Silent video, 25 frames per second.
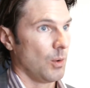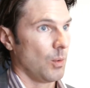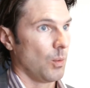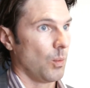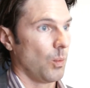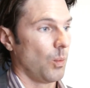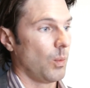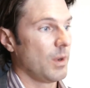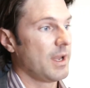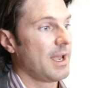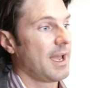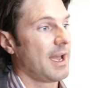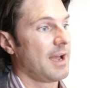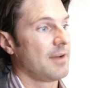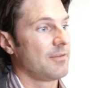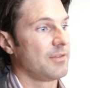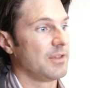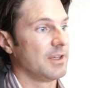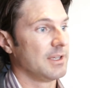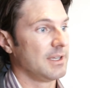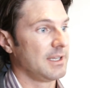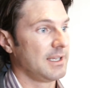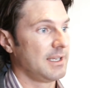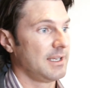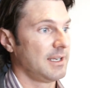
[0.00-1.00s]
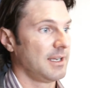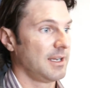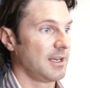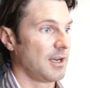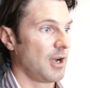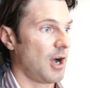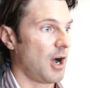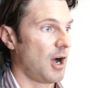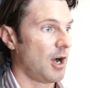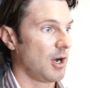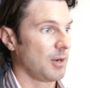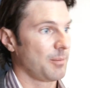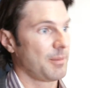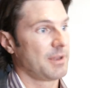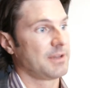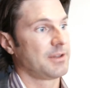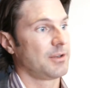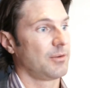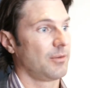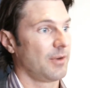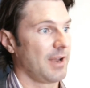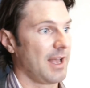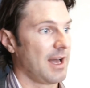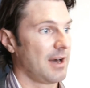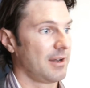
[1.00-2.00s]
We have the leading augmented
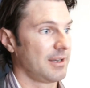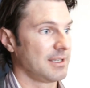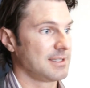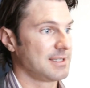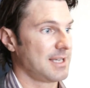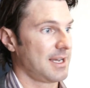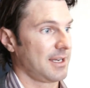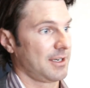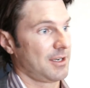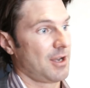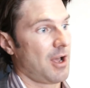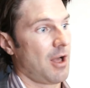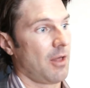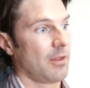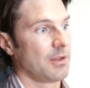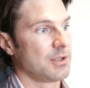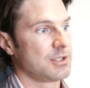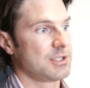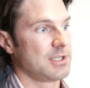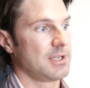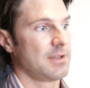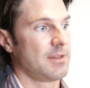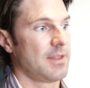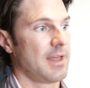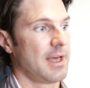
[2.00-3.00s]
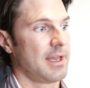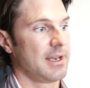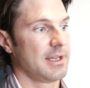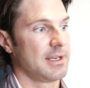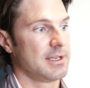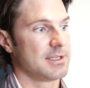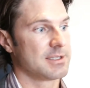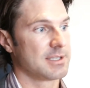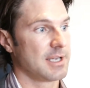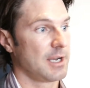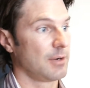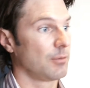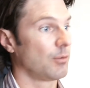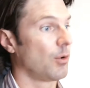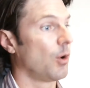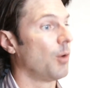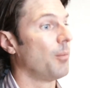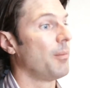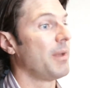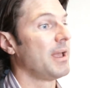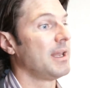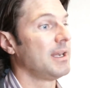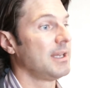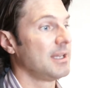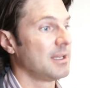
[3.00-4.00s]
reality technology. That it is a
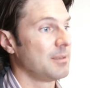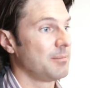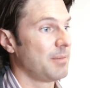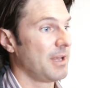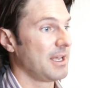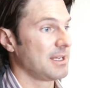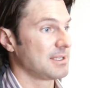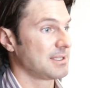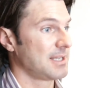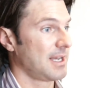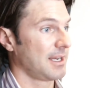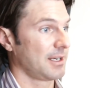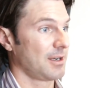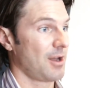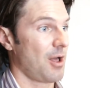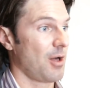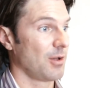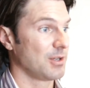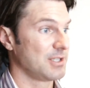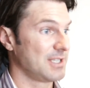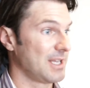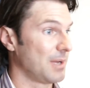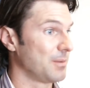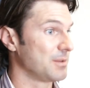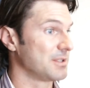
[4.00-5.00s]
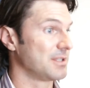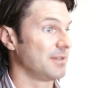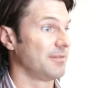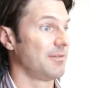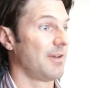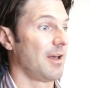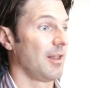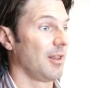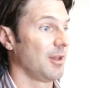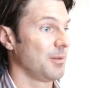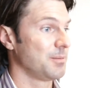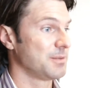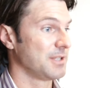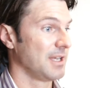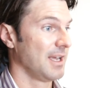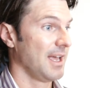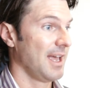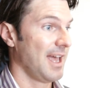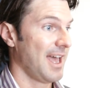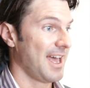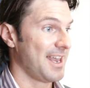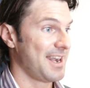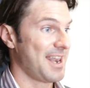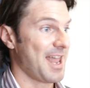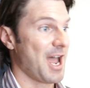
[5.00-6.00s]
Romanian-based technology that was developed,
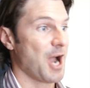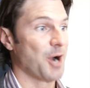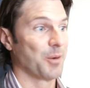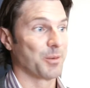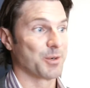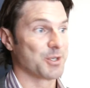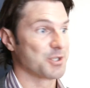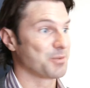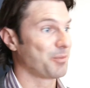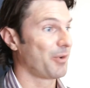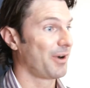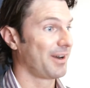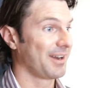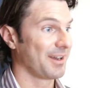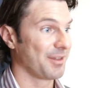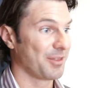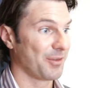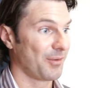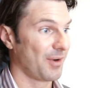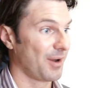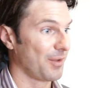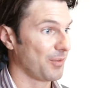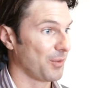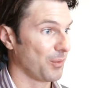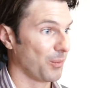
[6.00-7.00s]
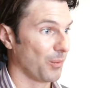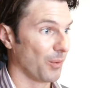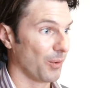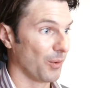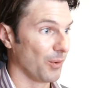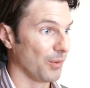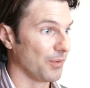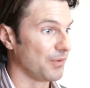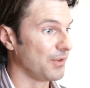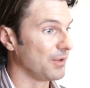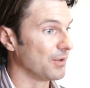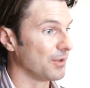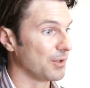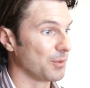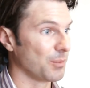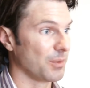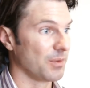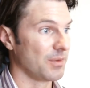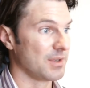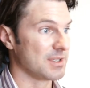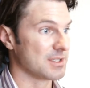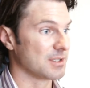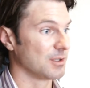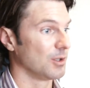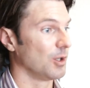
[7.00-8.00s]
and now we're spreading it throughout the world, dealing with
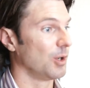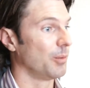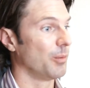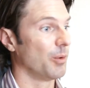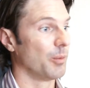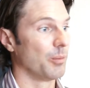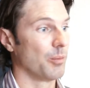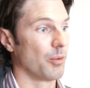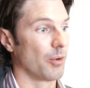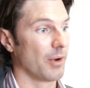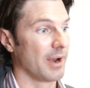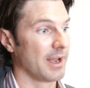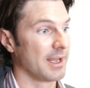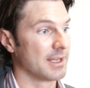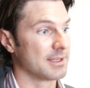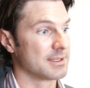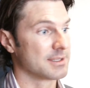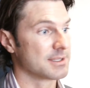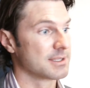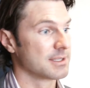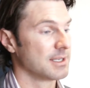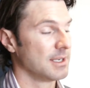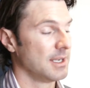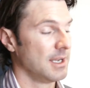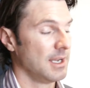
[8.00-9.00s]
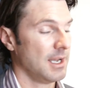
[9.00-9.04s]
these global brands.